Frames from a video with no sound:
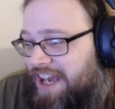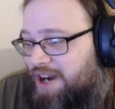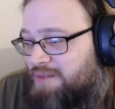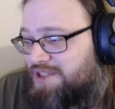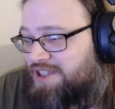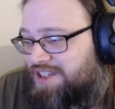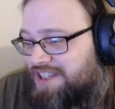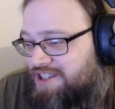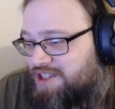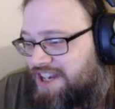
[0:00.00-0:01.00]
It almost looks
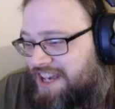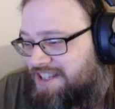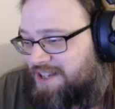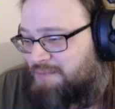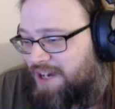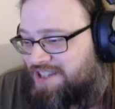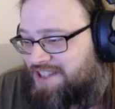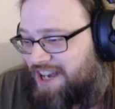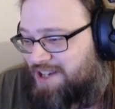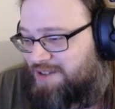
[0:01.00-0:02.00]
like she has a
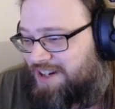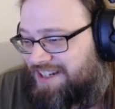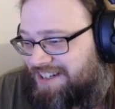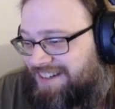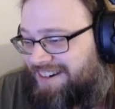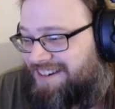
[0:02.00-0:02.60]
mustache right here.